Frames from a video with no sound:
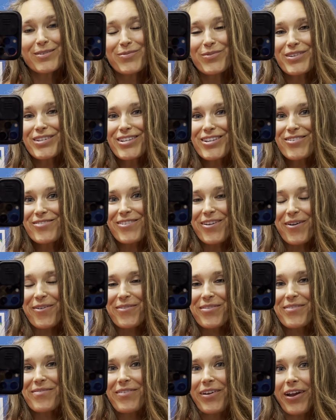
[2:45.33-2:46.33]
Wouldn't you know,
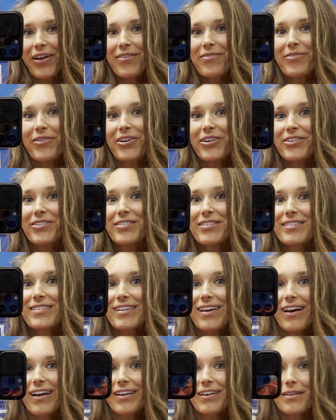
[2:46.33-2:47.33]
the very first
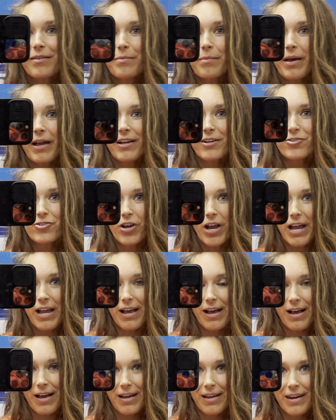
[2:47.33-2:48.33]
item I try
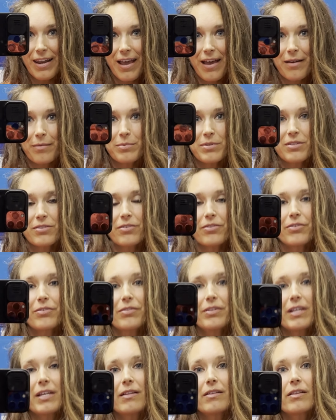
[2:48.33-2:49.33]
on, I
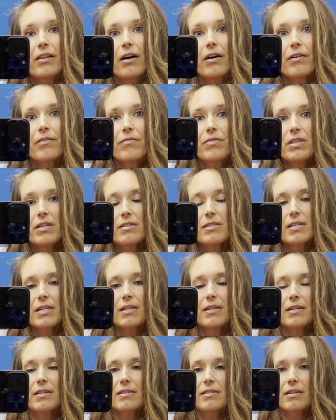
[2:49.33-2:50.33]
absolutely love. This
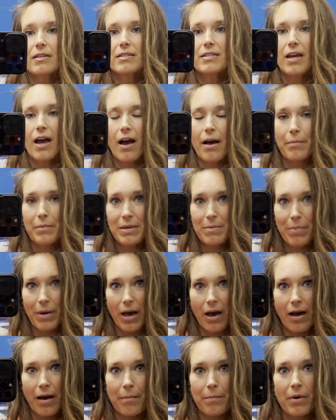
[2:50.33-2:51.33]
is a Tommy
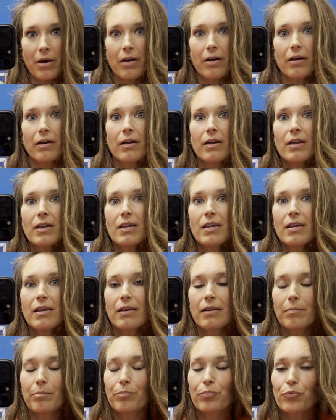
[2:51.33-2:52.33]
Bahama,
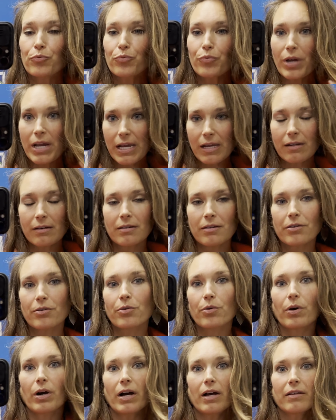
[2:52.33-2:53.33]
brand new
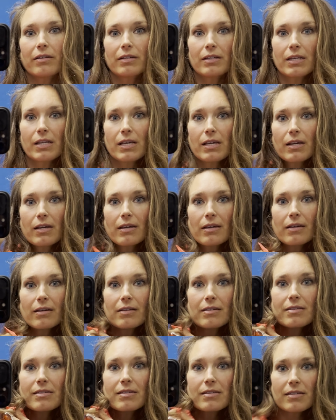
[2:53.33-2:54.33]
quality,
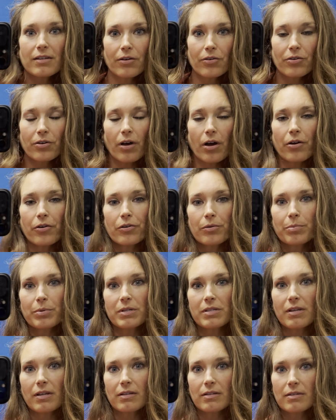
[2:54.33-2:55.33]
silk, one hundred
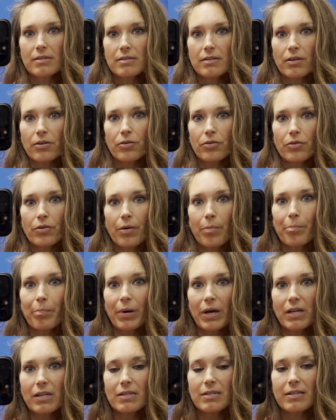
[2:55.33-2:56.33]
percent silk,
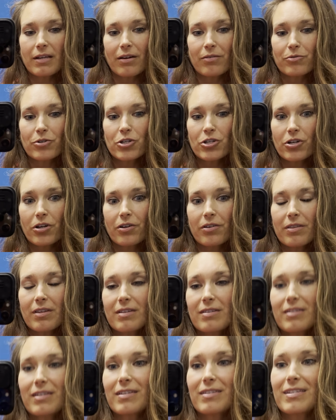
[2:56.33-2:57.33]
button down shirt.
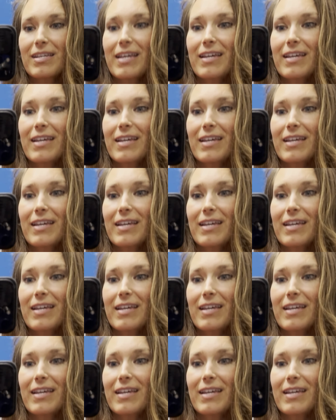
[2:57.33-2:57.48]
This is